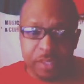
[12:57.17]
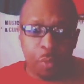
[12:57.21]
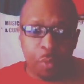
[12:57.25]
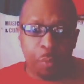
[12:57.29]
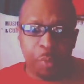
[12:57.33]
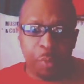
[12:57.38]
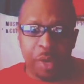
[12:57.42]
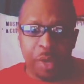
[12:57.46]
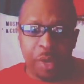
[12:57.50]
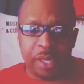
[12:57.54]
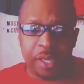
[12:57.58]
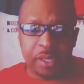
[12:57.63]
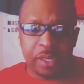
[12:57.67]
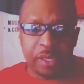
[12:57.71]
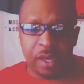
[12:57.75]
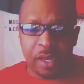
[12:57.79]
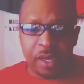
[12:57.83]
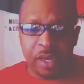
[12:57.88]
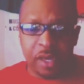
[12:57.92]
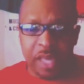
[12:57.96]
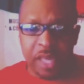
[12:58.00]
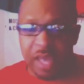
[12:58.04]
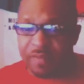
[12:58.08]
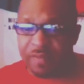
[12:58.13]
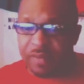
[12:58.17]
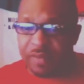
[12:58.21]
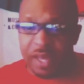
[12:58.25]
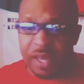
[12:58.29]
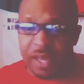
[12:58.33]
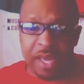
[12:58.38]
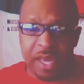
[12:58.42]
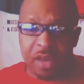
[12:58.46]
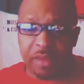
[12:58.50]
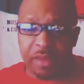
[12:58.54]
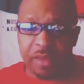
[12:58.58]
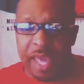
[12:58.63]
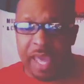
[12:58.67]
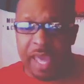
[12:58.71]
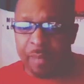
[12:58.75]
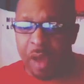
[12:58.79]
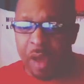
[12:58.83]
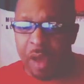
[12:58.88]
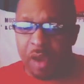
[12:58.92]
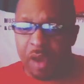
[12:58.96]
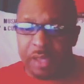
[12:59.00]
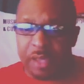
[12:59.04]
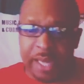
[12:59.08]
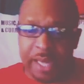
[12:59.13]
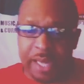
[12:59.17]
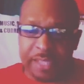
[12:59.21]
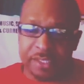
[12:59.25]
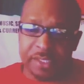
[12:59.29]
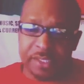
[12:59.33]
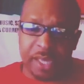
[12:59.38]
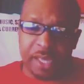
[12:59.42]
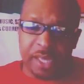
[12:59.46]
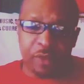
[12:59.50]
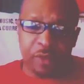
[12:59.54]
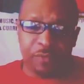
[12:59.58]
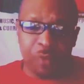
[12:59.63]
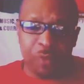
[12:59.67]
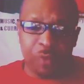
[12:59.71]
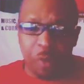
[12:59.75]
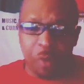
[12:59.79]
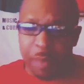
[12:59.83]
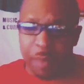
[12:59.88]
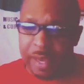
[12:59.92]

But Heaven and Hell came out in 1994,